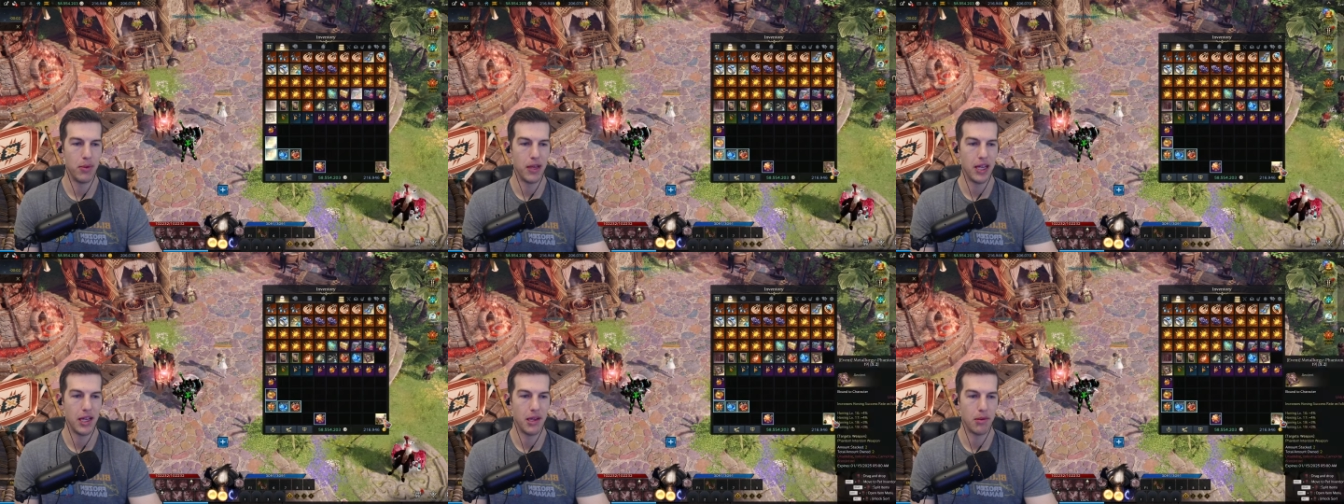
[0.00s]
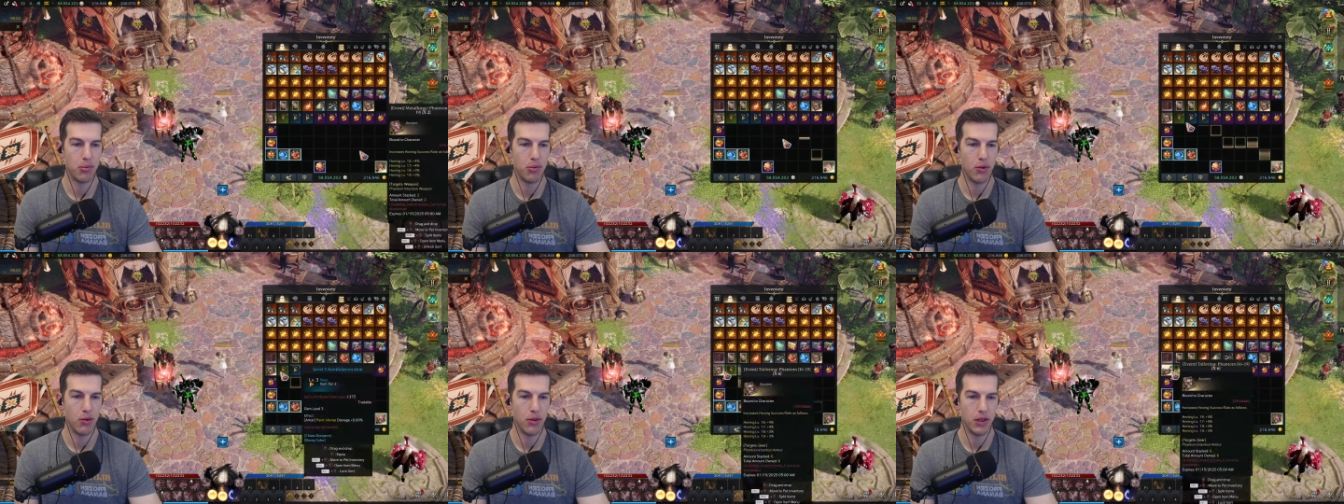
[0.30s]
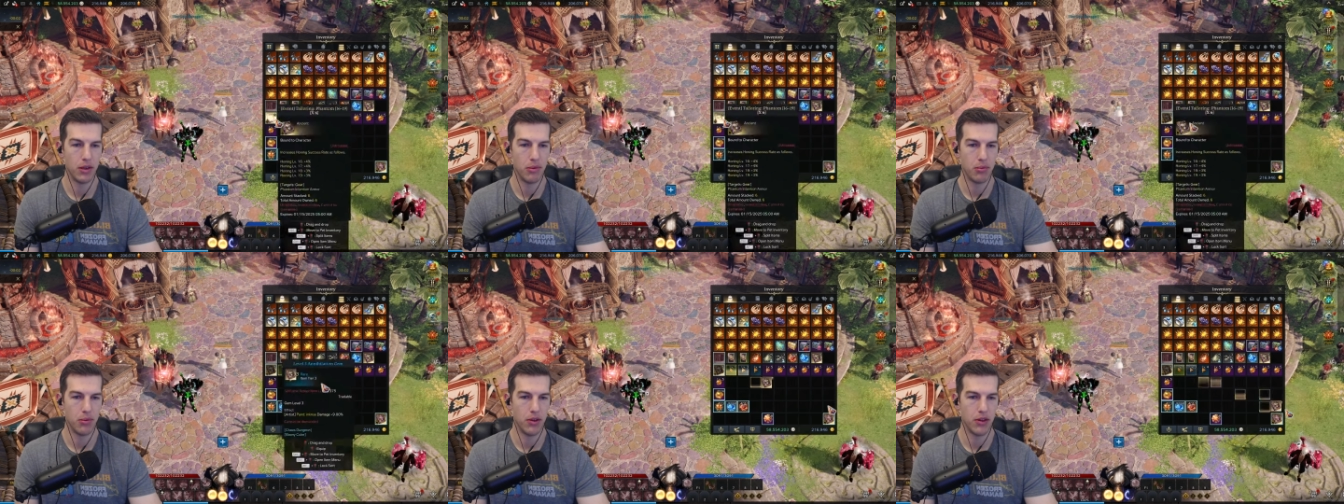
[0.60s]
big
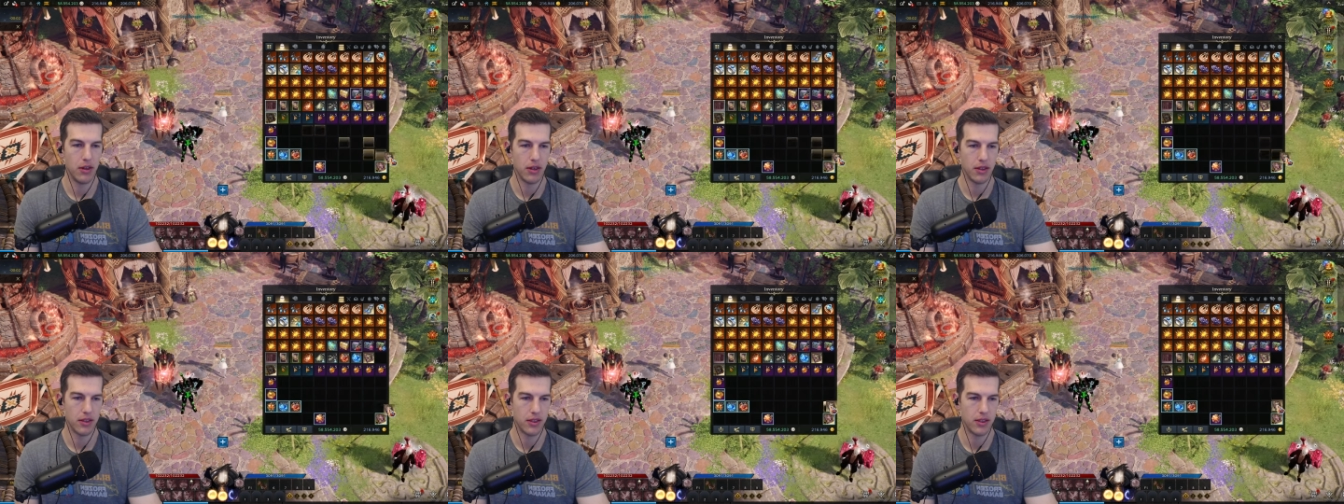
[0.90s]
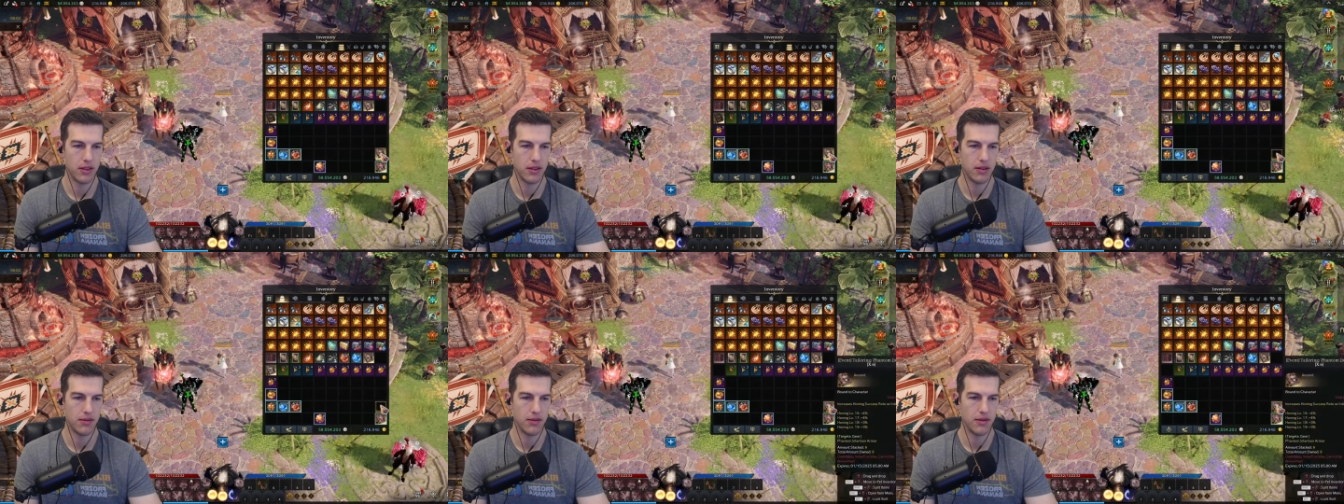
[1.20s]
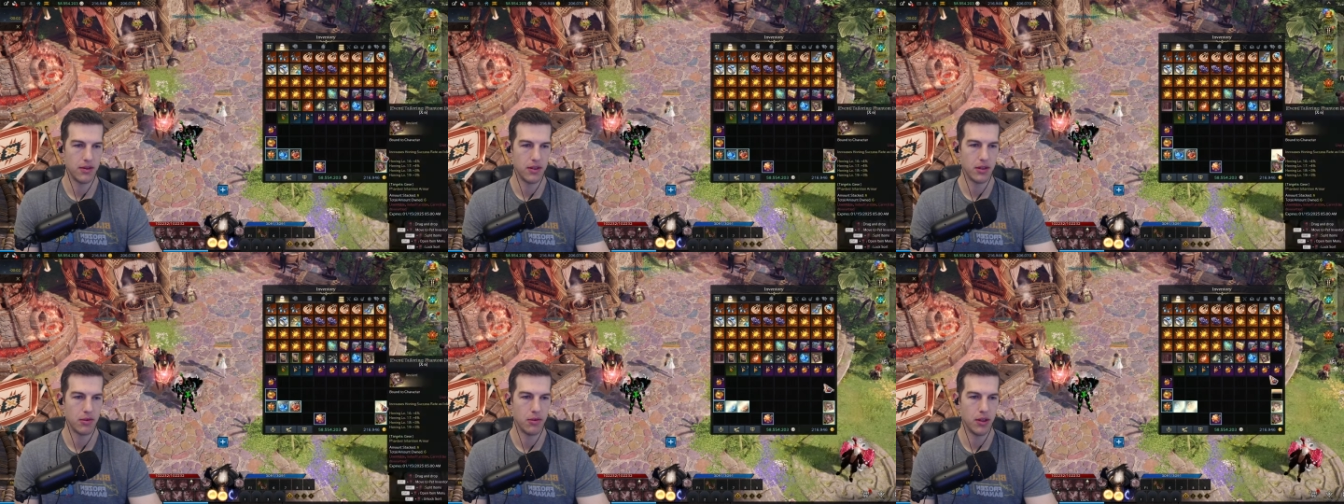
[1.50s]
boy books.
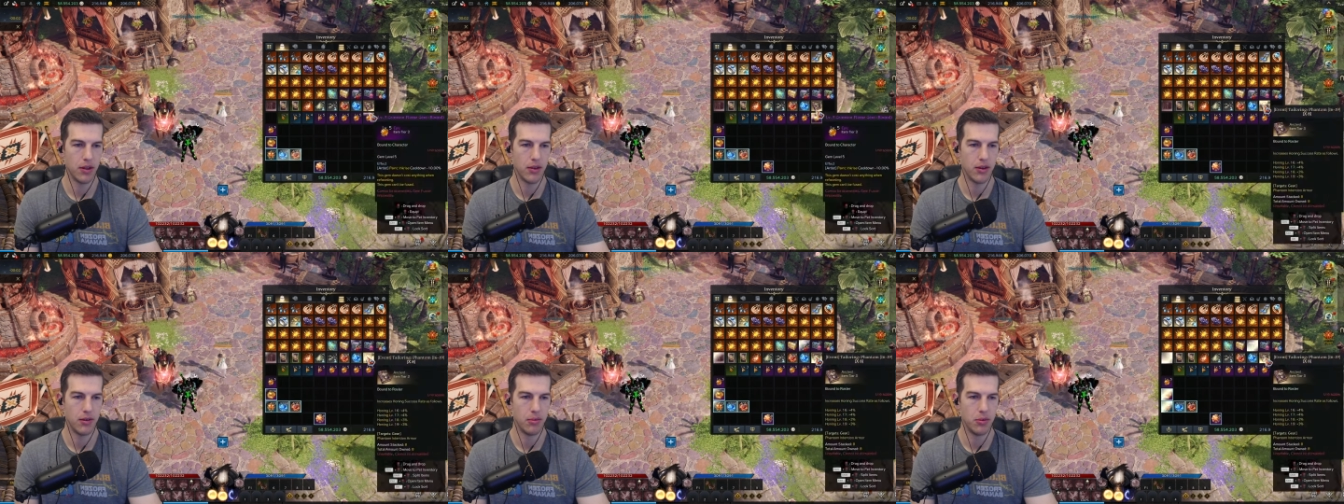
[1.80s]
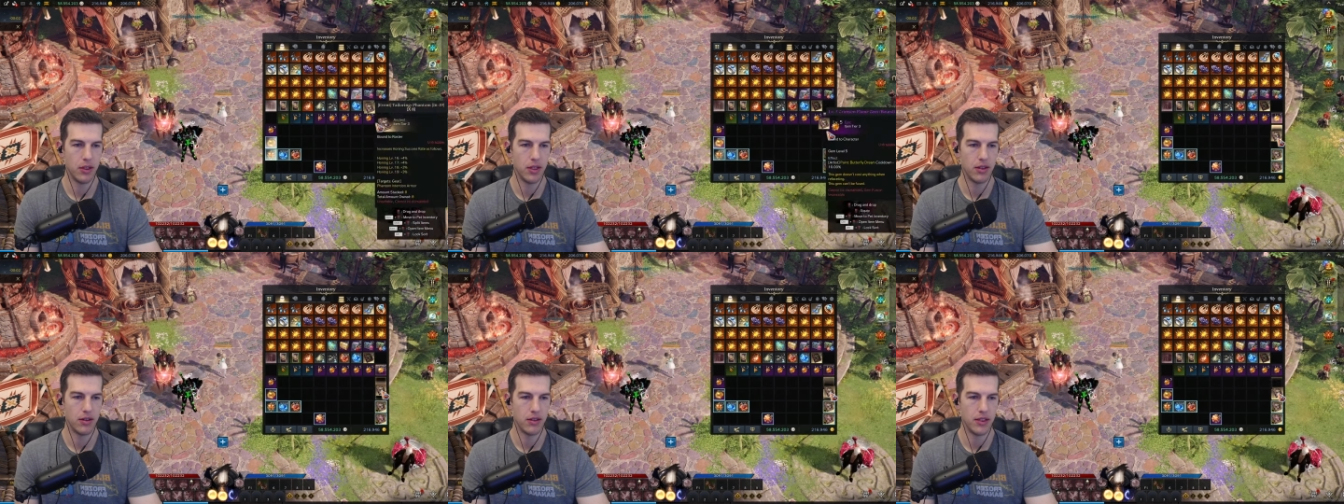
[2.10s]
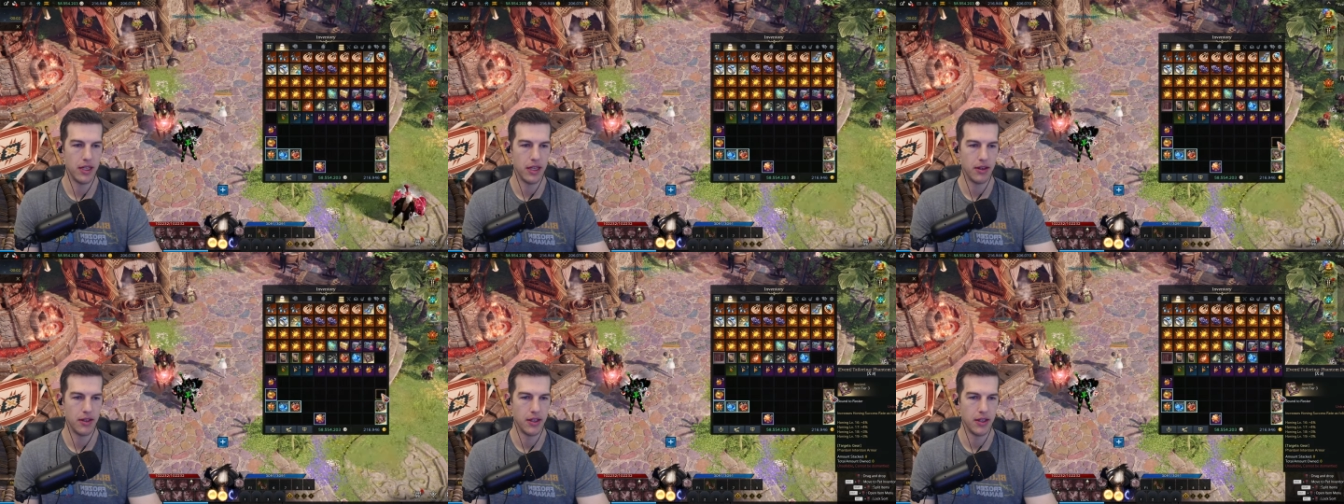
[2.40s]
So I'm gonna go ahead and put those
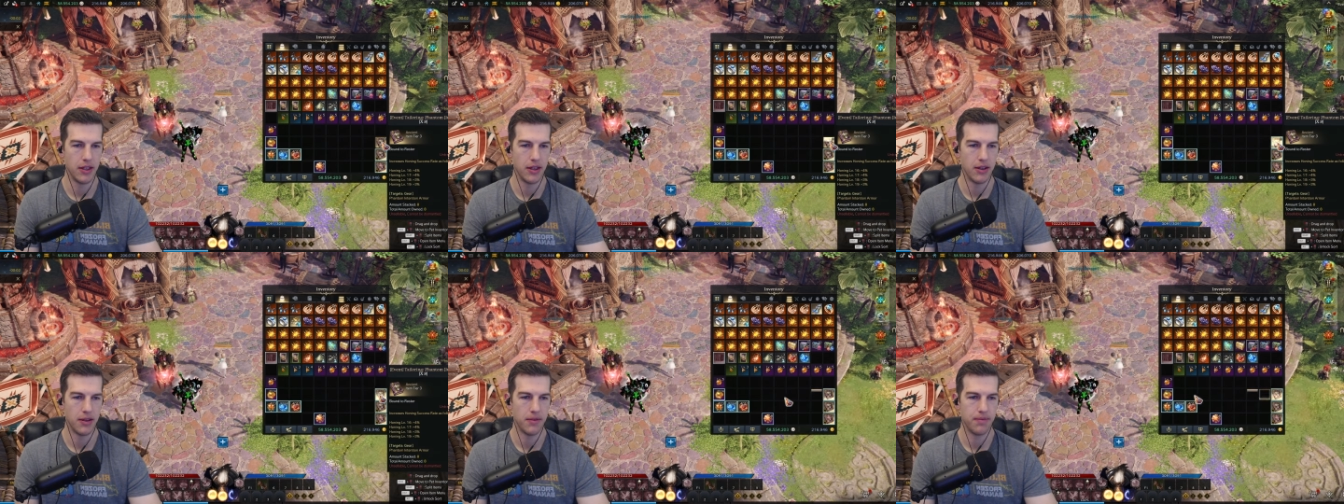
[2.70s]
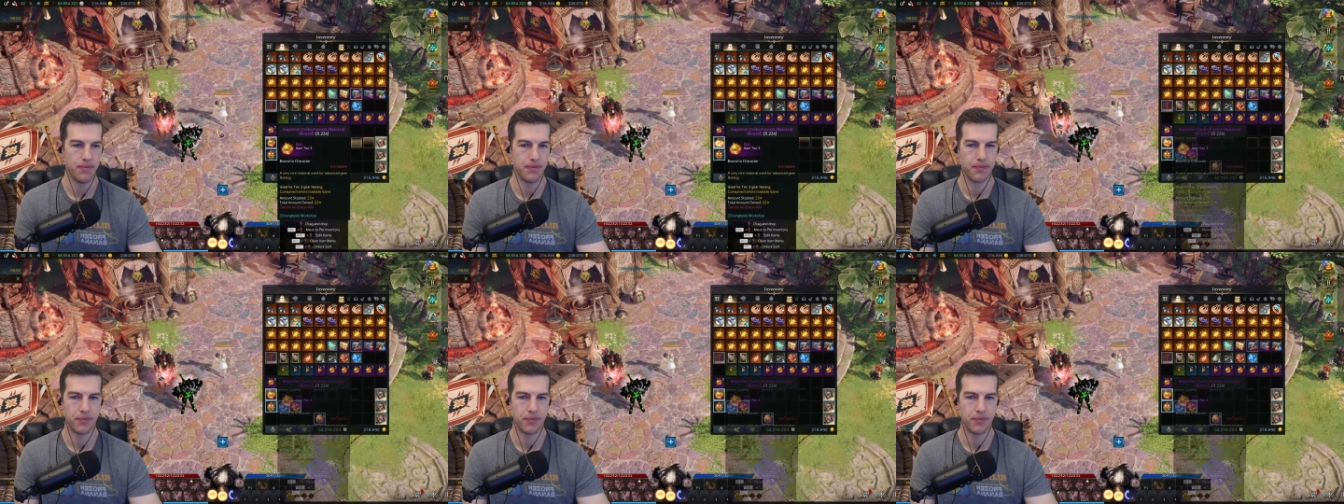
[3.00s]
down here.